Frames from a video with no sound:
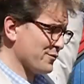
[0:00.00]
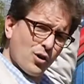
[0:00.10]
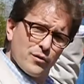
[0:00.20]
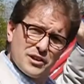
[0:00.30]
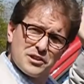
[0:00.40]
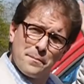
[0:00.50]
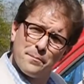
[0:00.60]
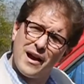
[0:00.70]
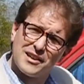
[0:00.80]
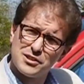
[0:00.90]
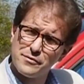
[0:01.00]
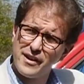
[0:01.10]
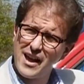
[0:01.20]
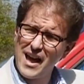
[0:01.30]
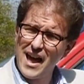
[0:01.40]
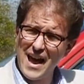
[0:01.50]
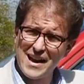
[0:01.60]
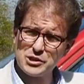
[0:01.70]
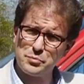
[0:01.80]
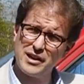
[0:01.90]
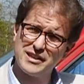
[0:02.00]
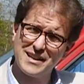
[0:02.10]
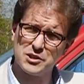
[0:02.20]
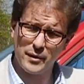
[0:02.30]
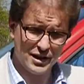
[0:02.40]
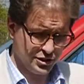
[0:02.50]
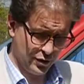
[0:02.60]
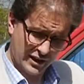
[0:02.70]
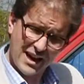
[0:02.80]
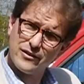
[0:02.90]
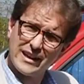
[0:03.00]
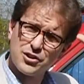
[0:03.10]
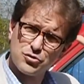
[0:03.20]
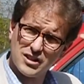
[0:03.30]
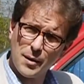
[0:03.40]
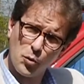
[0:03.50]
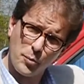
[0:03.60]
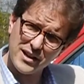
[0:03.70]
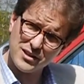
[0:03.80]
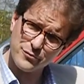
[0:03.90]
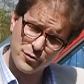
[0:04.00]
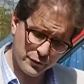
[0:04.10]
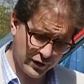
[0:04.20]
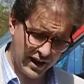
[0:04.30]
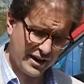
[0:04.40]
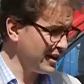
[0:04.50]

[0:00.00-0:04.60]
you've got this massive airspace, headspace. You can have an extra double bed in the roof there.